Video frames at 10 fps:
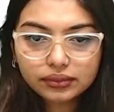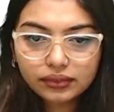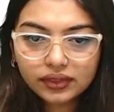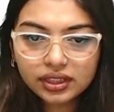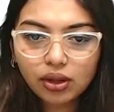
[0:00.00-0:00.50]

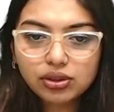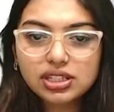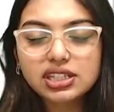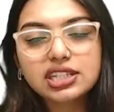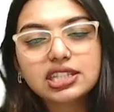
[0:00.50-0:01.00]
Now
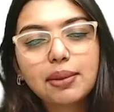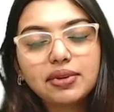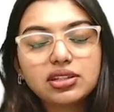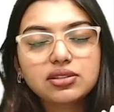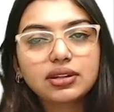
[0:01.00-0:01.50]
these
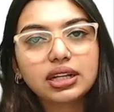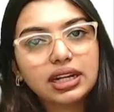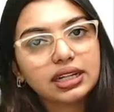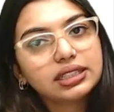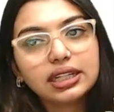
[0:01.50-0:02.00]
receptors will
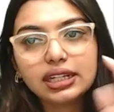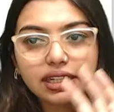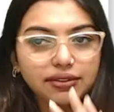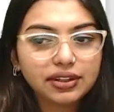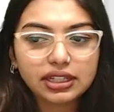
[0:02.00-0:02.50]
collect it, and
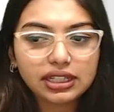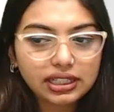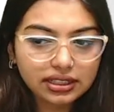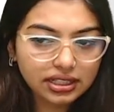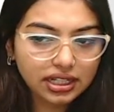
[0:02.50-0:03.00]
definitely
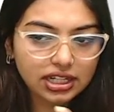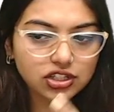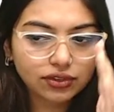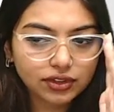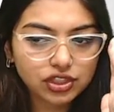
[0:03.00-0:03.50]
the rest
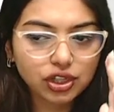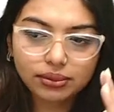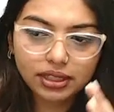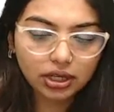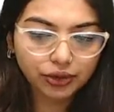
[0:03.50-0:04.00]
of the job
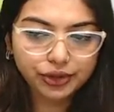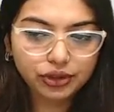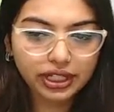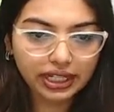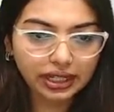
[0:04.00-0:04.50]
they are going to
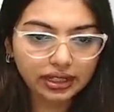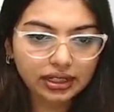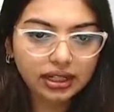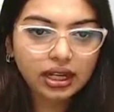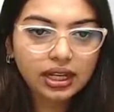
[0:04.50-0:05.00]
take care.
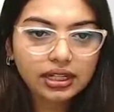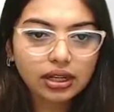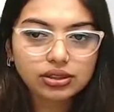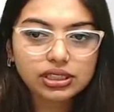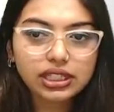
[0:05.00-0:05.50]
Now
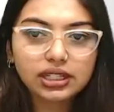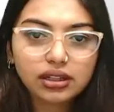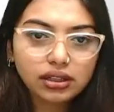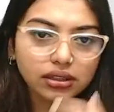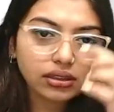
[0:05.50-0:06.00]
see
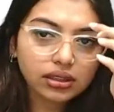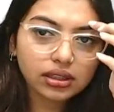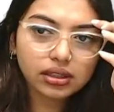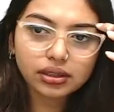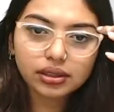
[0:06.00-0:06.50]
here,
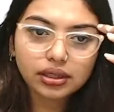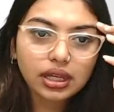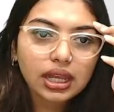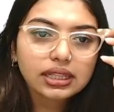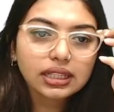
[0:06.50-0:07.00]
the
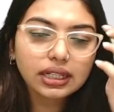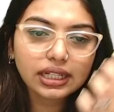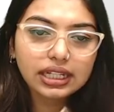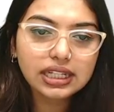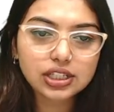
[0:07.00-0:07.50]

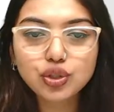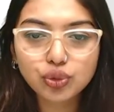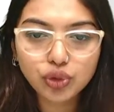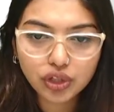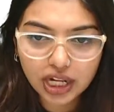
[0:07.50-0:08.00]
released
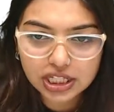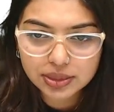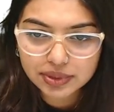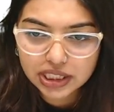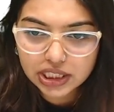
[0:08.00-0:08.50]

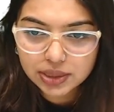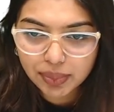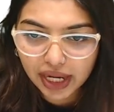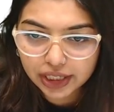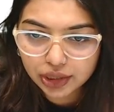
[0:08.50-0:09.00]
neurotransmitters
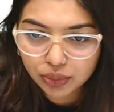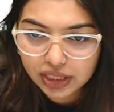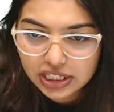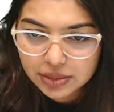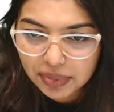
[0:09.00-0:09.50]
bind to
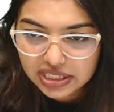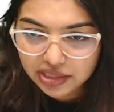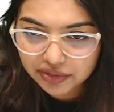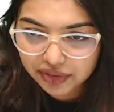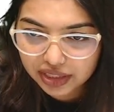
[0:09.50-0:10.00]
their
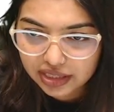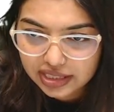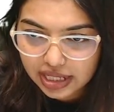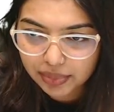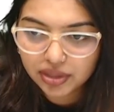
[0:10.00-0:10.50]
specific
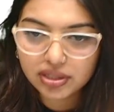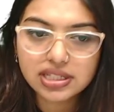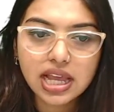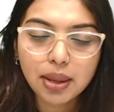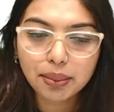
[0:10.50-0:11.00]
receptors
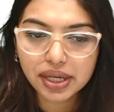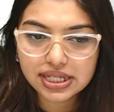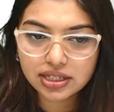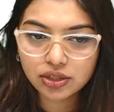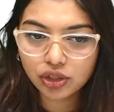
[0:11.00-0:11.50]

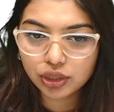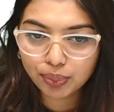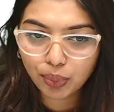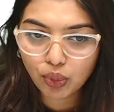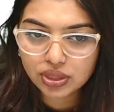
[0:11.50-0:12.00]
present on the
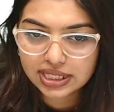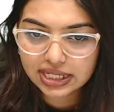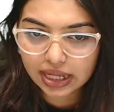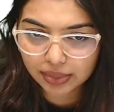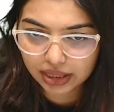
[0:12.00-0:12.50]

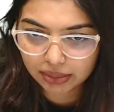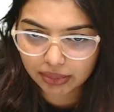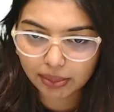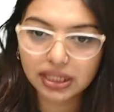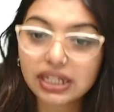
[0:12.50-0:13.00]
postsynaptic
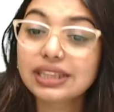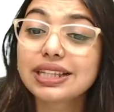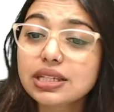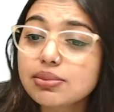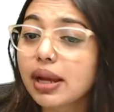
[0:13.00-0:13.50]
membrane.
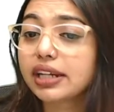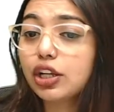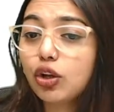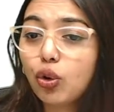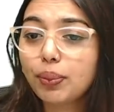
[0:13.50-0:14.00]
This
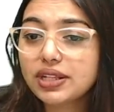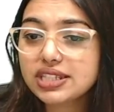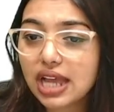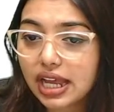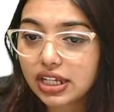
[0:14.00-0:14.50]
binding opens
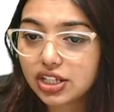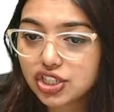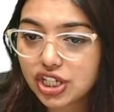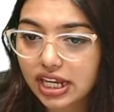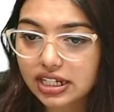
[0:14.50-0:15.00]
ion
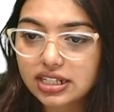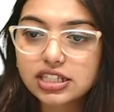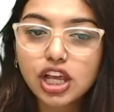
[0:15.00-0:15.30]
channels,